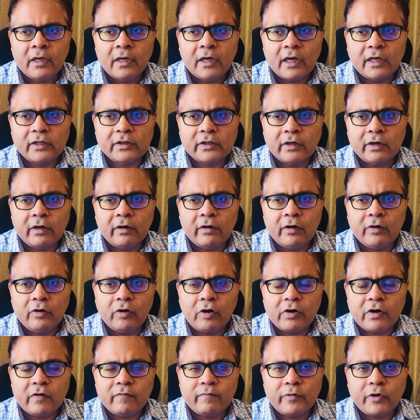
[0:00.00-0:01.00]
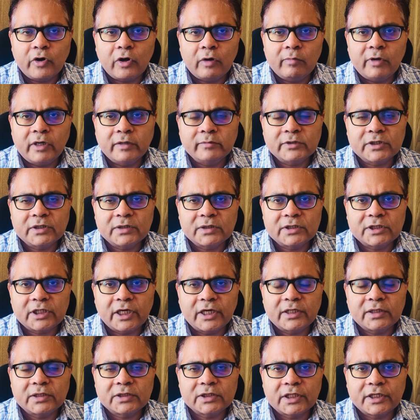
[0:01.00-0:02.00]
And there are a lot of problems in
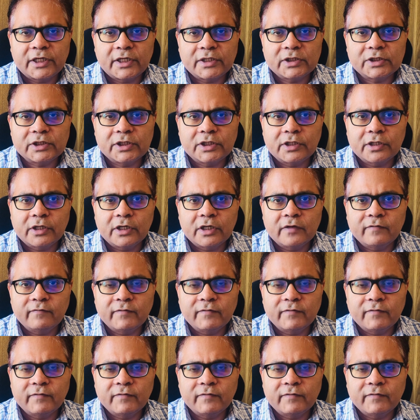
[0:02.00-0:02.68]
science and engineering